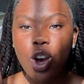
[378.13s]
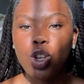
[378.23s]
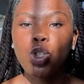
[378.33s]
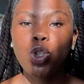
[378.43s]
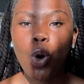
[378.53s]

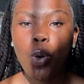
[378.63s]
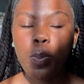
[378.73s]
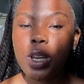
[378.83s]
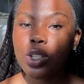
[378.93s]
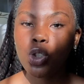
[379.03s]
so
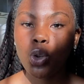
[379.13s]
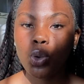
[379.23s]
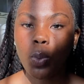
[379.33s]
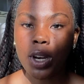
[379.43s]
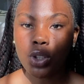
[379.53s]
please
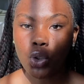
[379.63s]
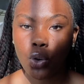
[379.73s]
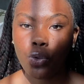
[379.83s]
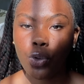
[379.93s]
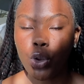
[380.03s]
choose what is
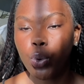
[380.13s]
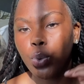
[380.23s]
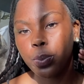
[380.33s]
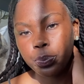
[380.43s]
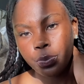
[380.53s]
good for
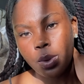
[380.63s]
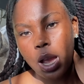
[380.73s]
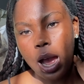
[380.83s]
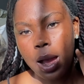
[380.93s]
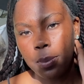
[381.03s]
you
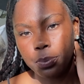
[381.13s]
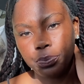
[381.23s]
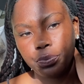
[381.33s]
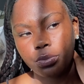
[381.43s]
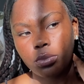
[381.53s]
um